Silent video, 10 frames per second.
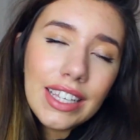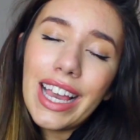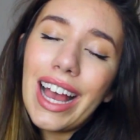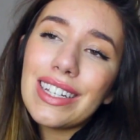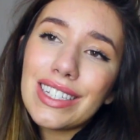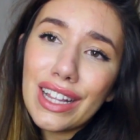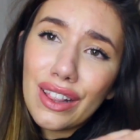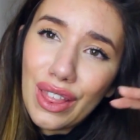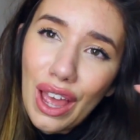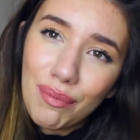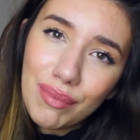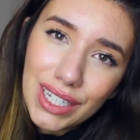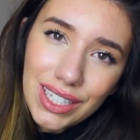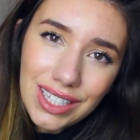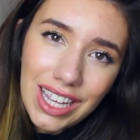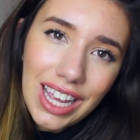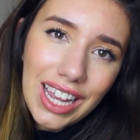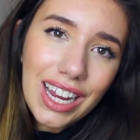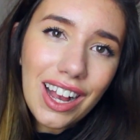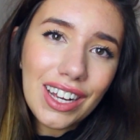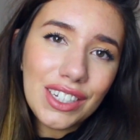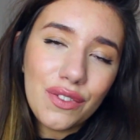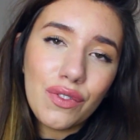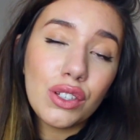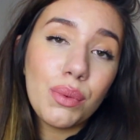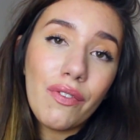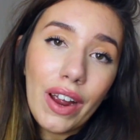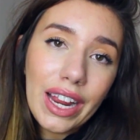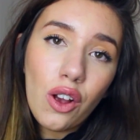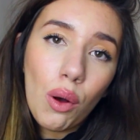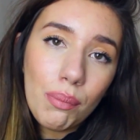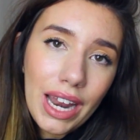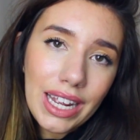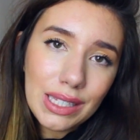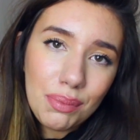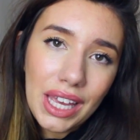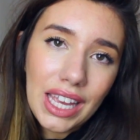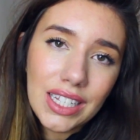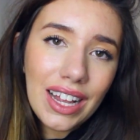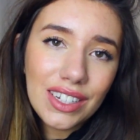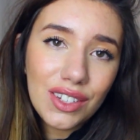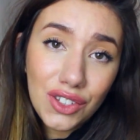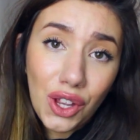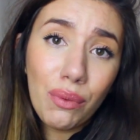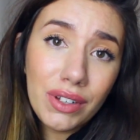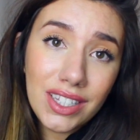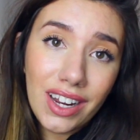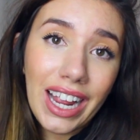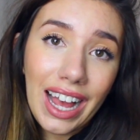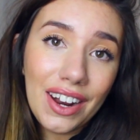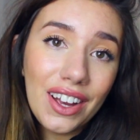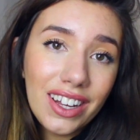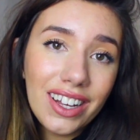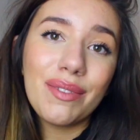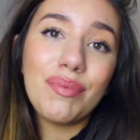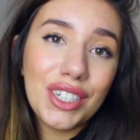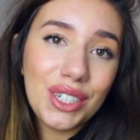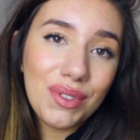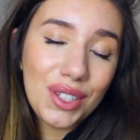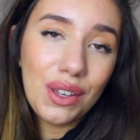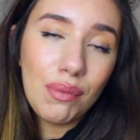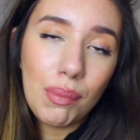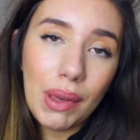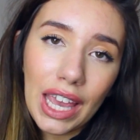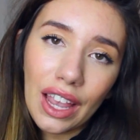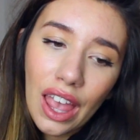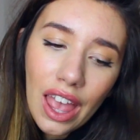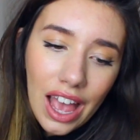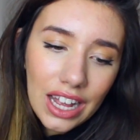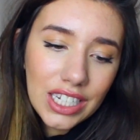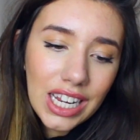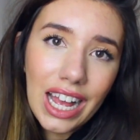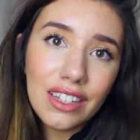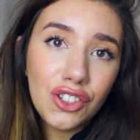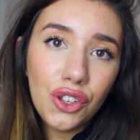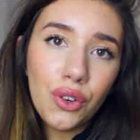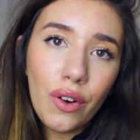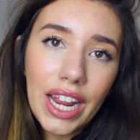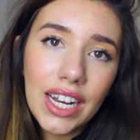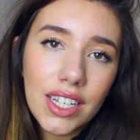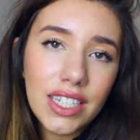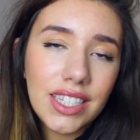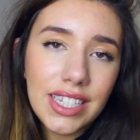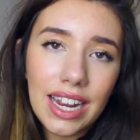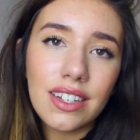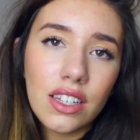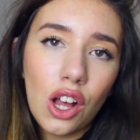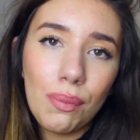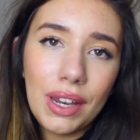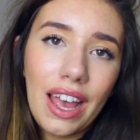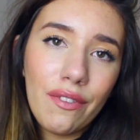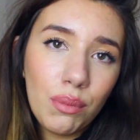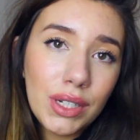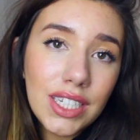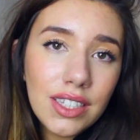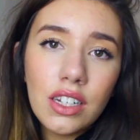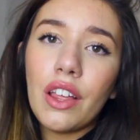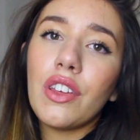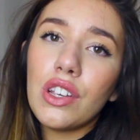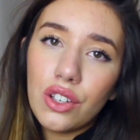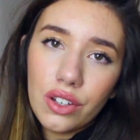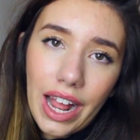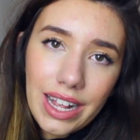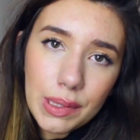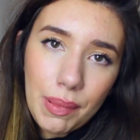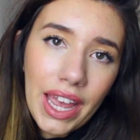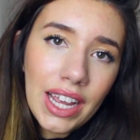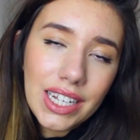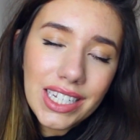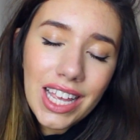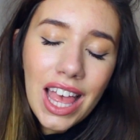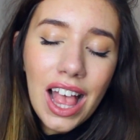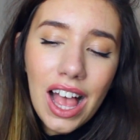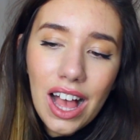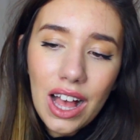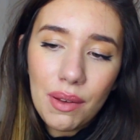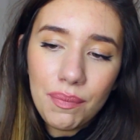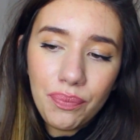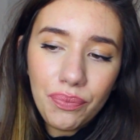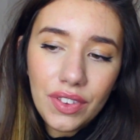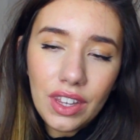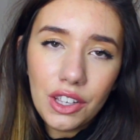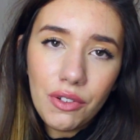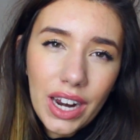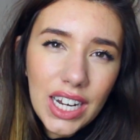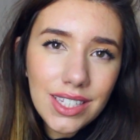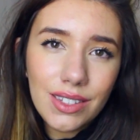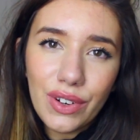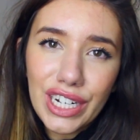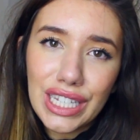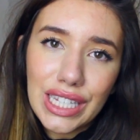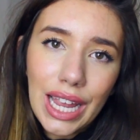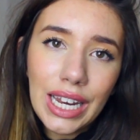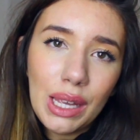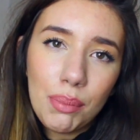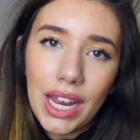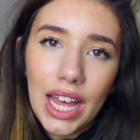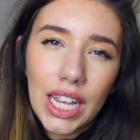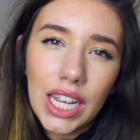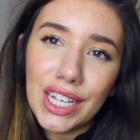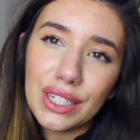Yet then we see kind of, because we're very complex beings, and so was Diana, she was a human being, and she has Uranus sextile midheaven, which is another good aspect. Now Uranus is a very zany planet.